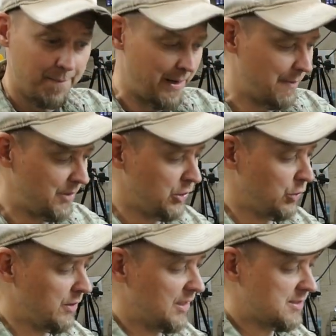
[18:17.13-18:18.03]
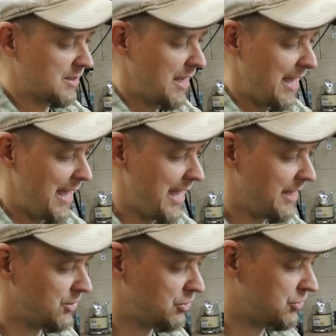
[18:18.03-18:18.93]
But I'm going to do this,
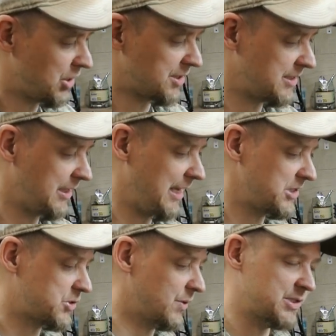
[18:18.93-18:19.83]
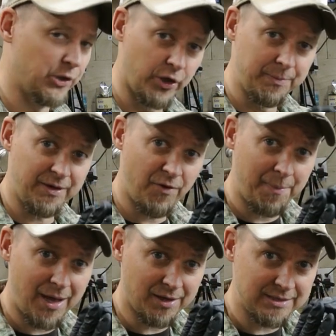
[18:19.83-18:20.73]
and just in case there is a little bit of
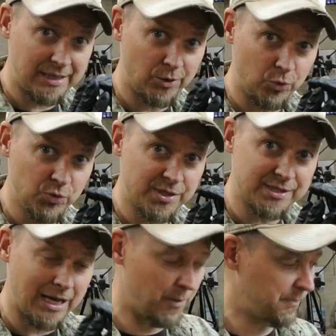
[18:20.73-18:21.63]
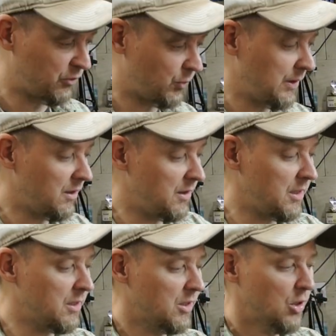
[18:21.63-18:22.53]
epoxy that oozes out between
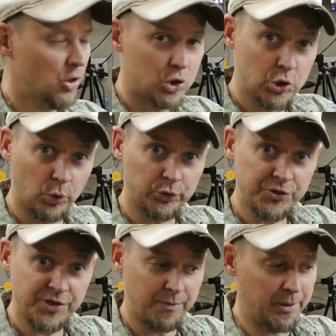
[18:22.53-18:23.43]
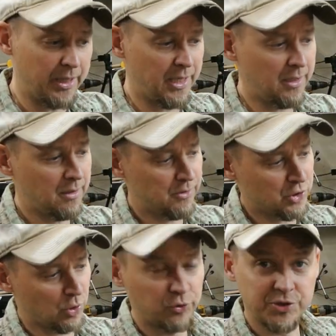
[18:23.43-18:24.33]
the shoulders of the blade, the
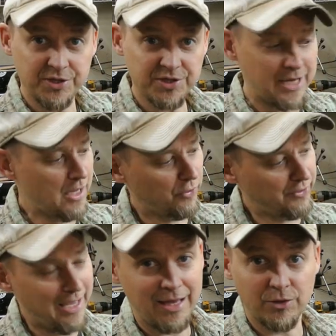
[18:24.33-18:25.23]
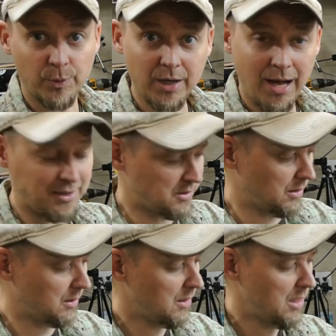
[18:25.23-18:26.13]
shoulders of the scales, and the
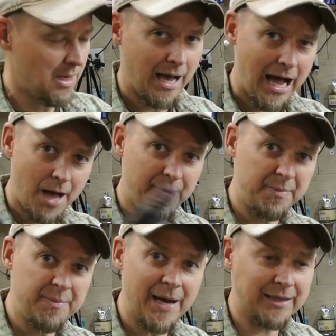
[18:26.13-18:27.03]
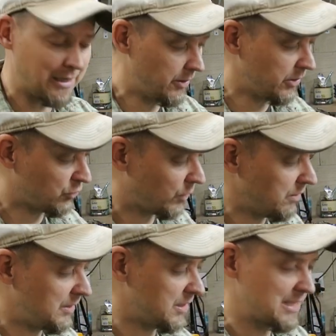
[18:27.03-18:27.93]
ricasa, I'm going to be back down here in twenty
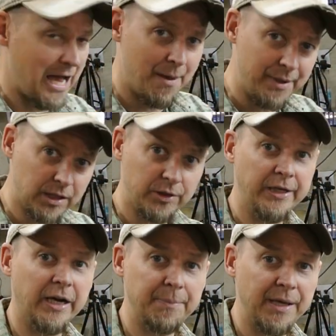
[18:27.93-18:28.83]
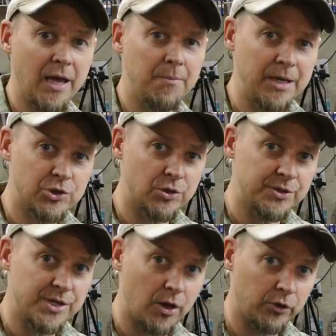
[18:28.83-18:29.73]
minutes. I'm going to clean it up again, make sure
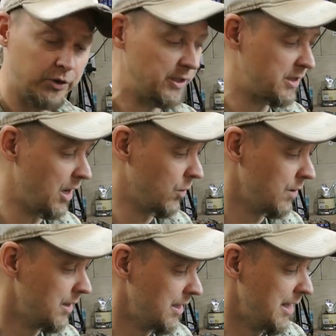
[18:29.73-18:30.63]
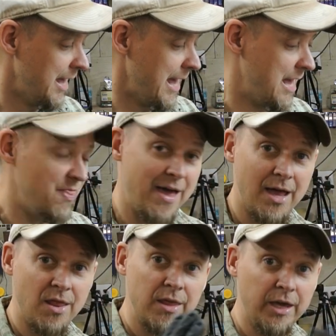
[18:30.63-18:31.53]
it's all good to go, and
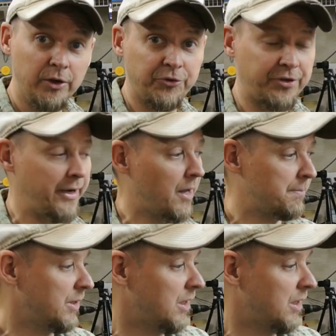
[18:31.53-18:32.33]
then it'll set up.